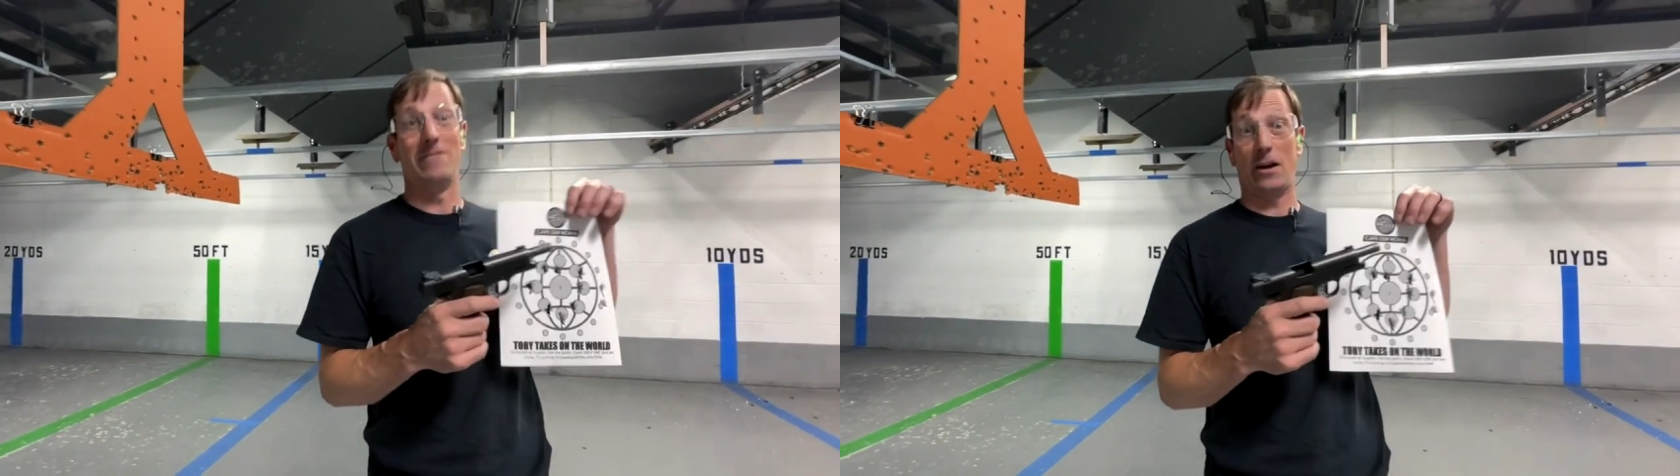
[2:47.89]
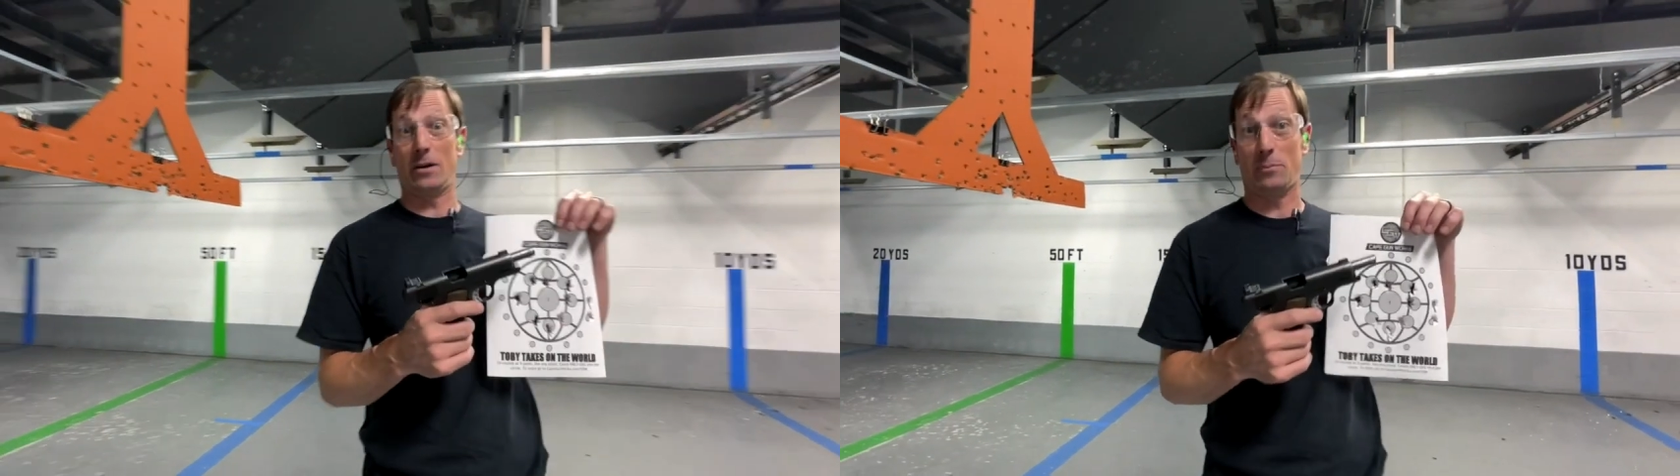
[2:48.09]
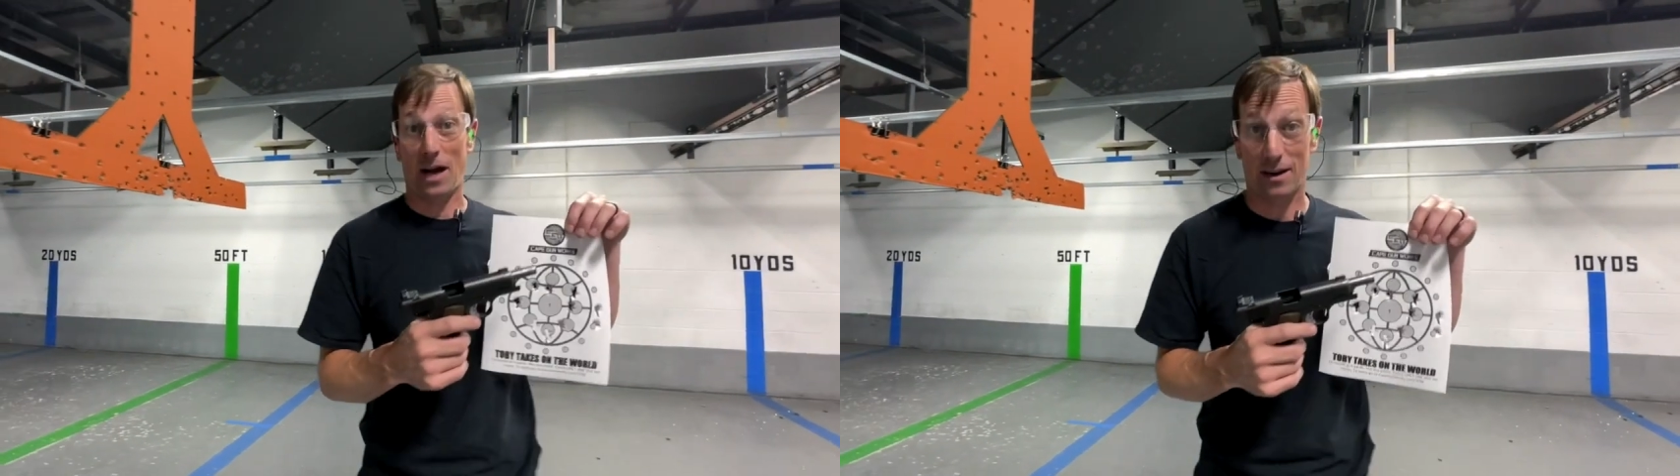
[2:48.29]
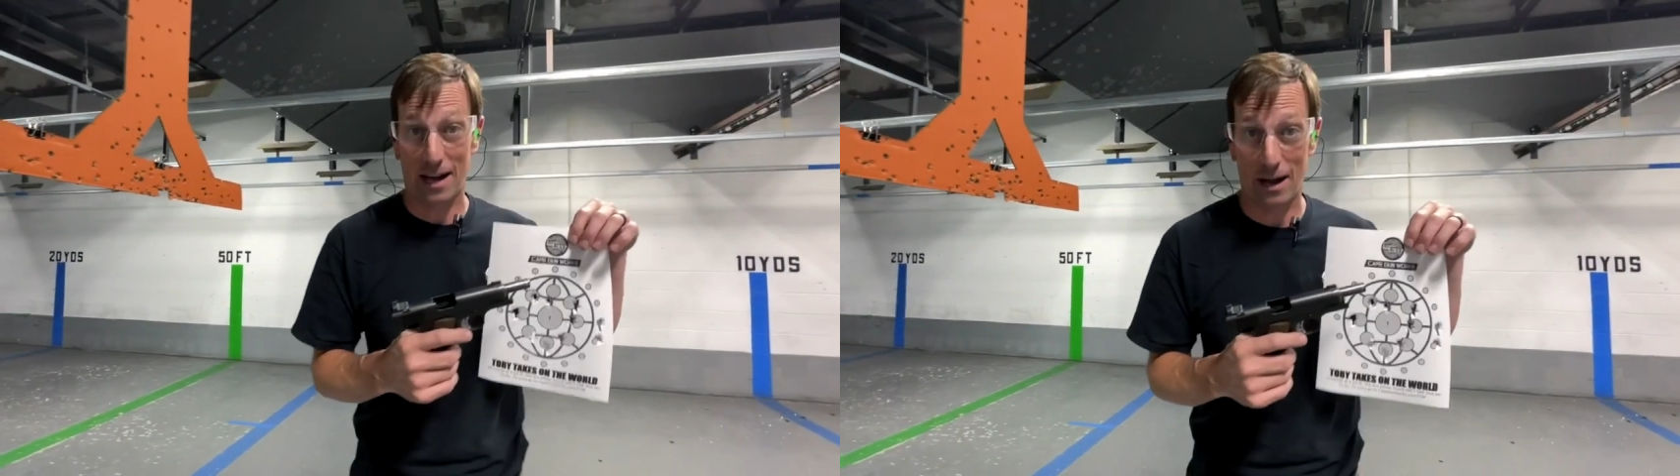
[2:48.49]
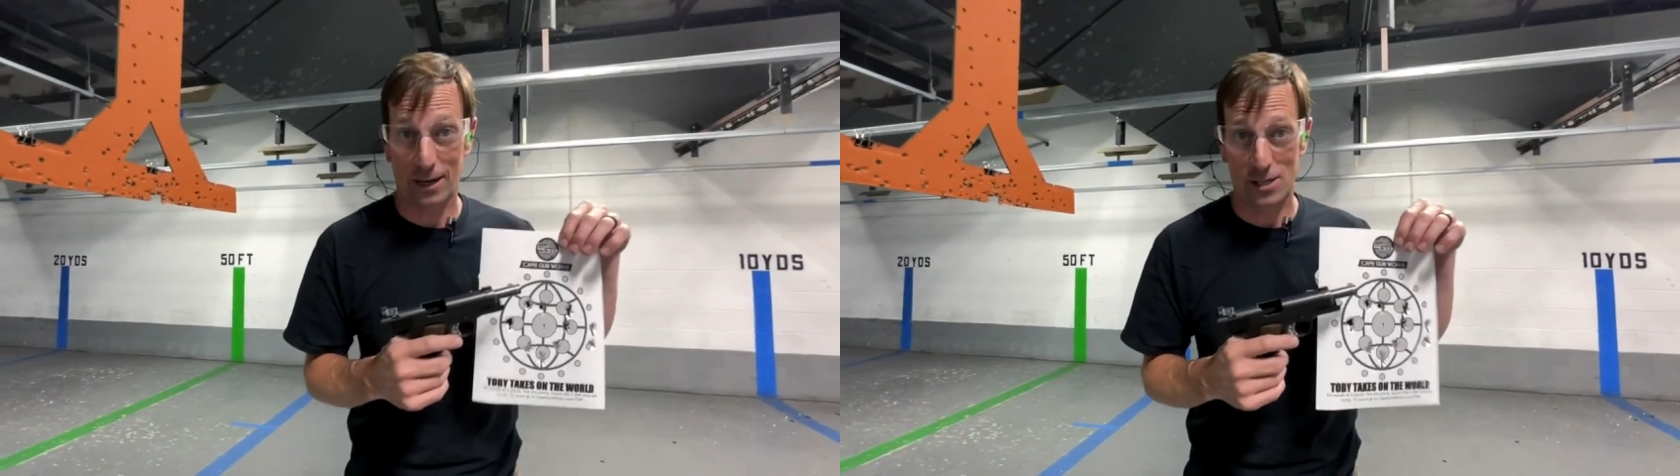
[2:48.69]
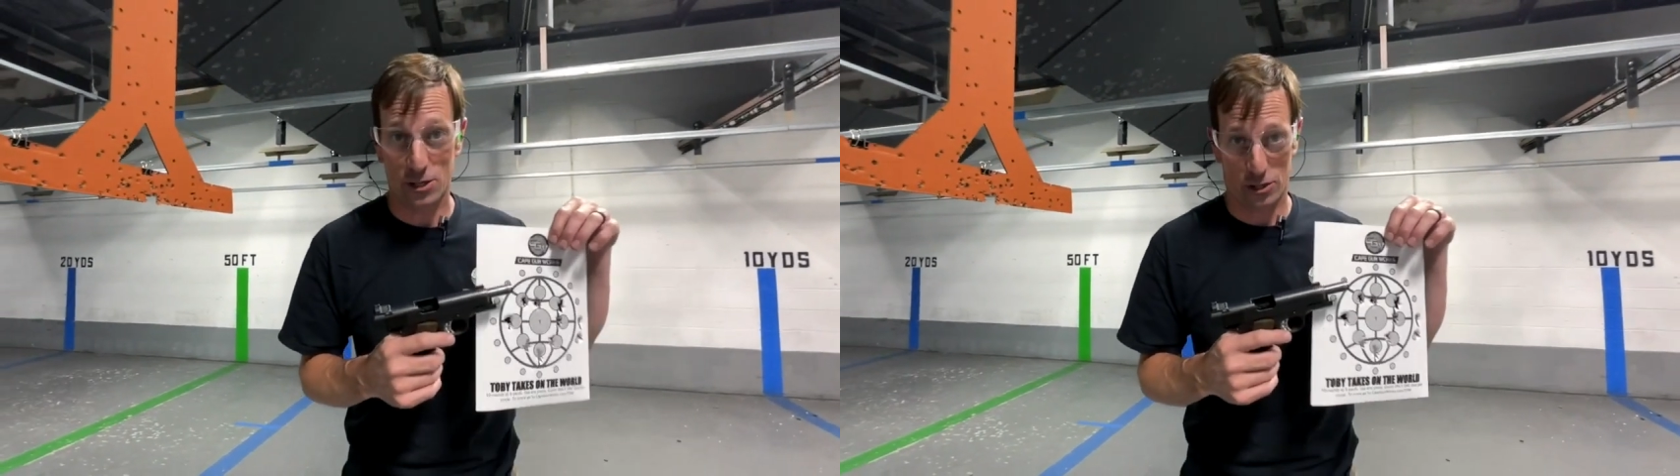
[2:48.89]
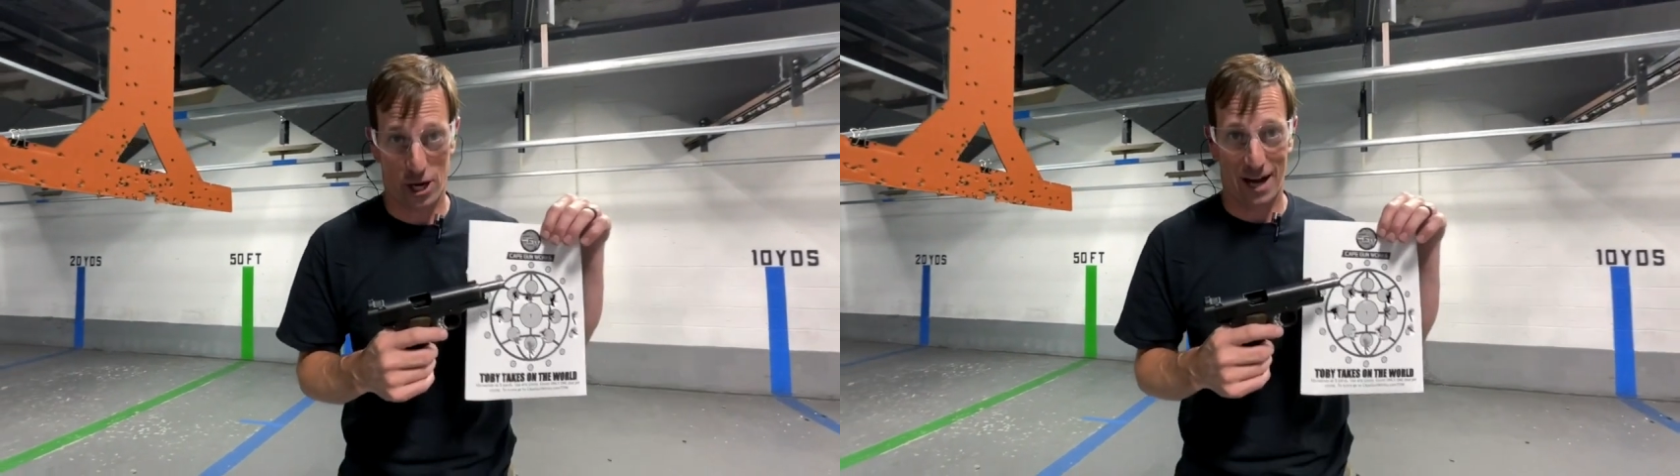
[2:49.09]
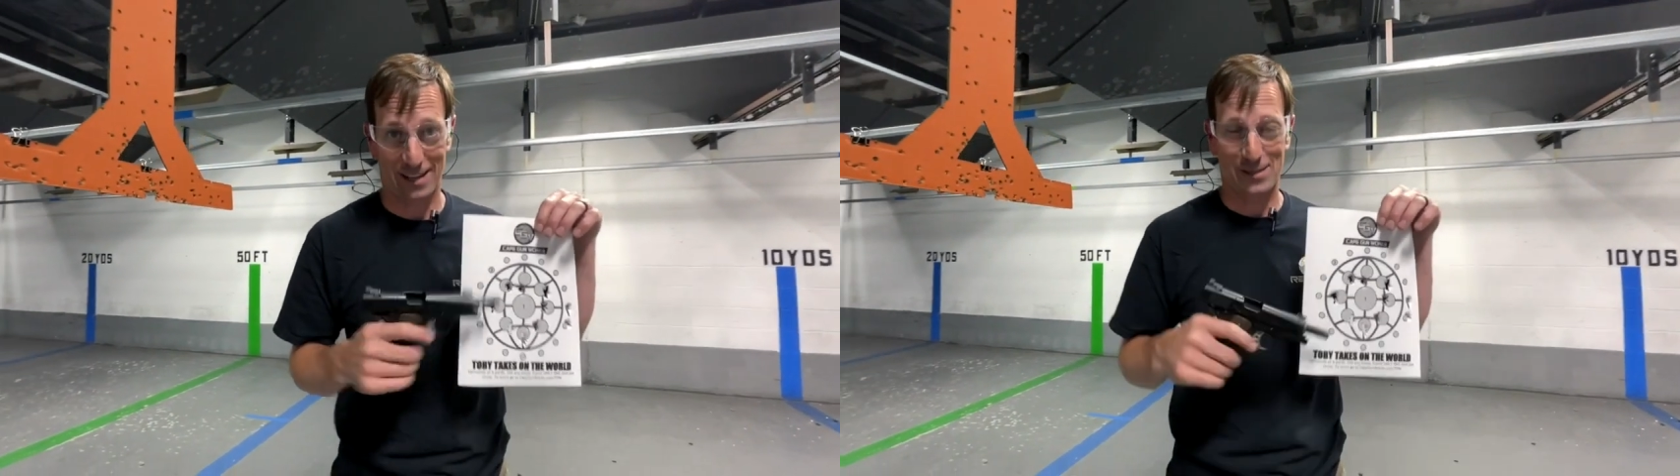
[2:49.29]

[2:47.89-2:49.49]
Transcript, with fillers: very proud of how I just shot it.